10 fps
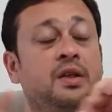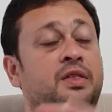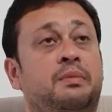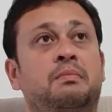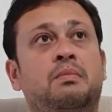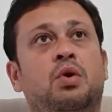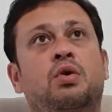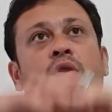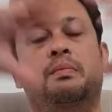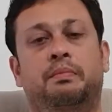The
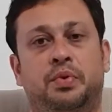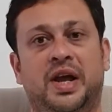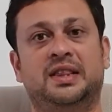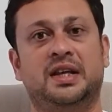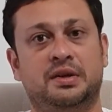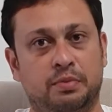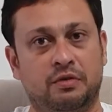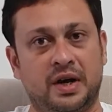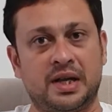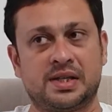more breadth it
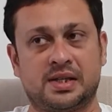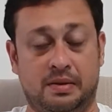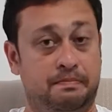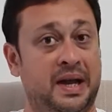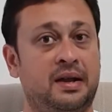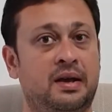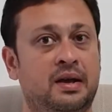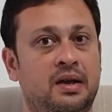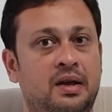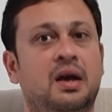provides, the better.
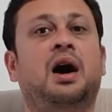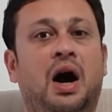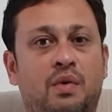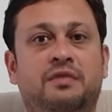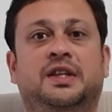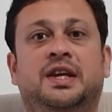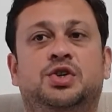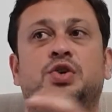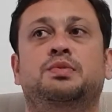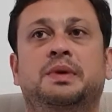However, they
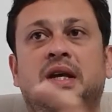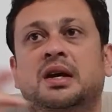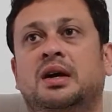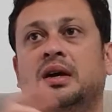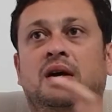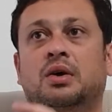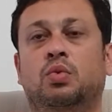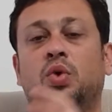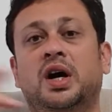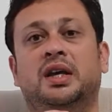should be
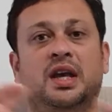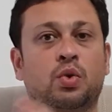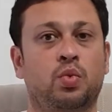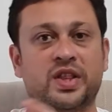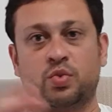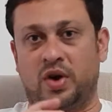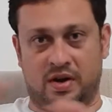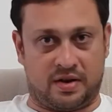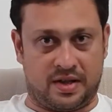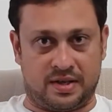working with one
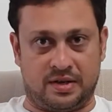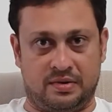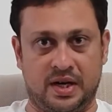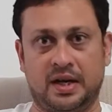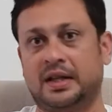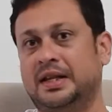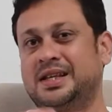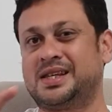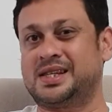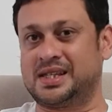another, right? And
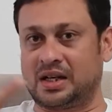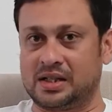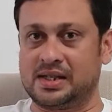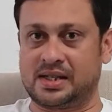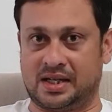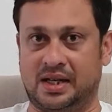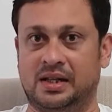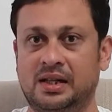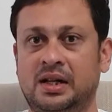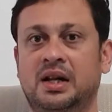that's a subtle
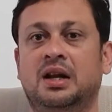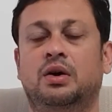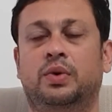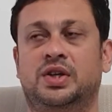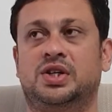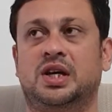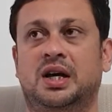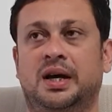skill which